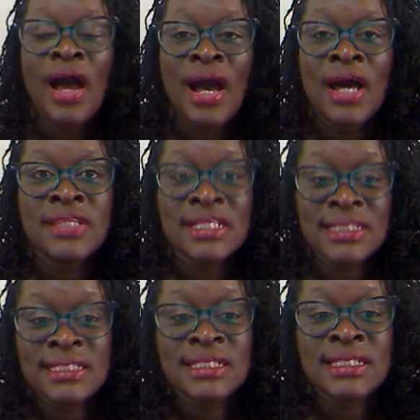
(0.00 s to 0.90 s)
the
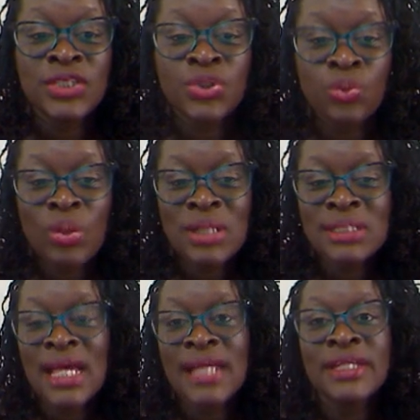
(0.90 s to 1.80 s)
success that you
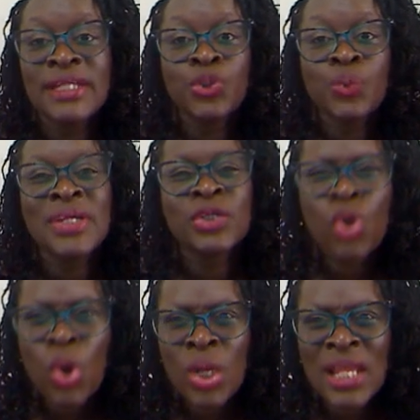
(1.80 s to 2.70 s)
want, and ensure that
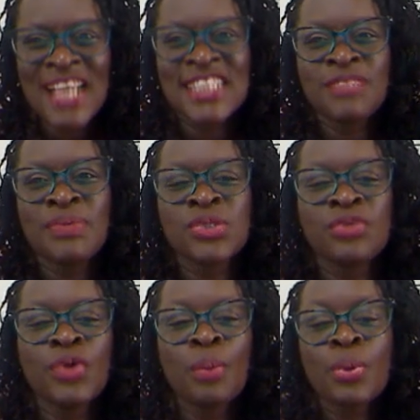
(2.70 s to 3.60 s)
all aspects
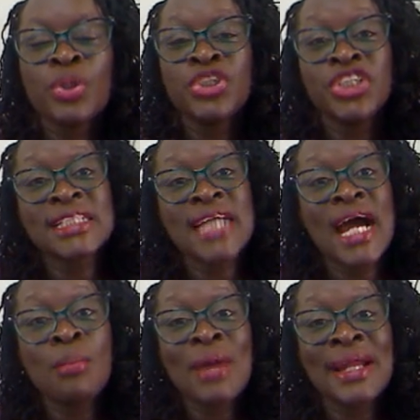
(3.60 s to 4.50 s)
of your project
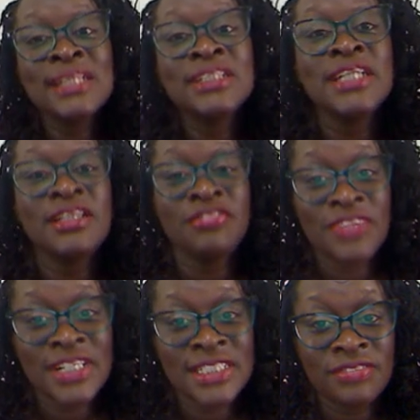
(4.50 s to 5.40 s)
are managed
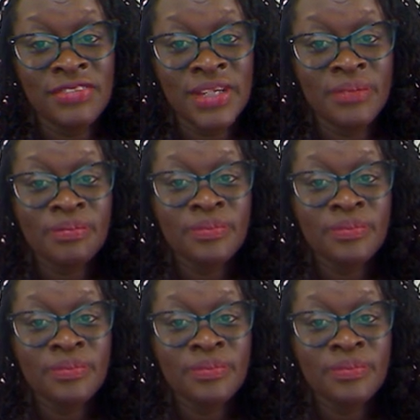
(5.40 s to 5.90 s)
effectively.